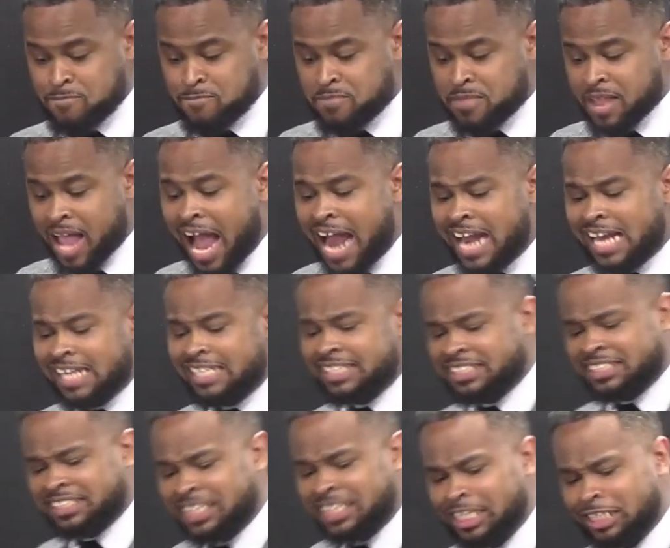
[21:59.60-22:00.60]
I need to
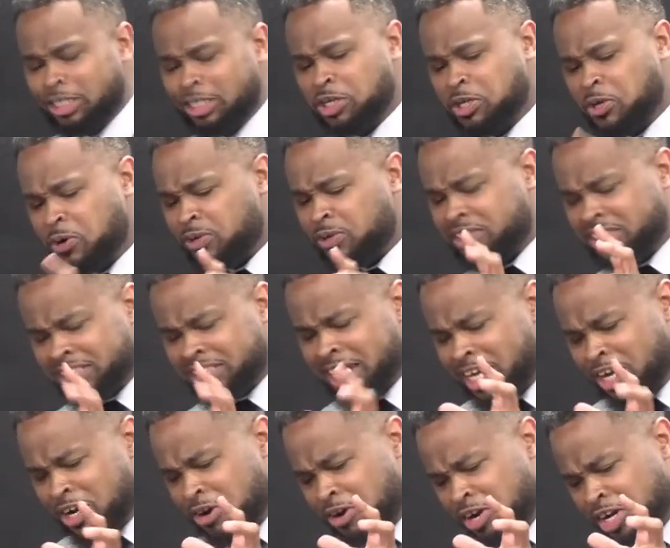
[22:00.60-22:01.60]
see the Lord
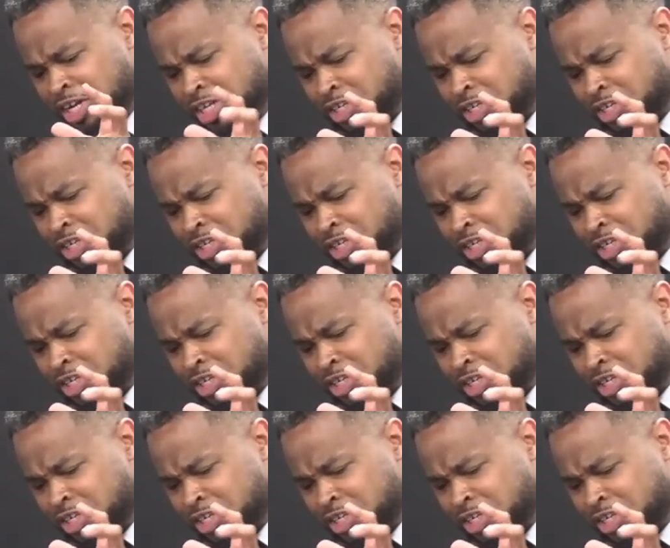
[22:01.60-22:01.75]
seated on his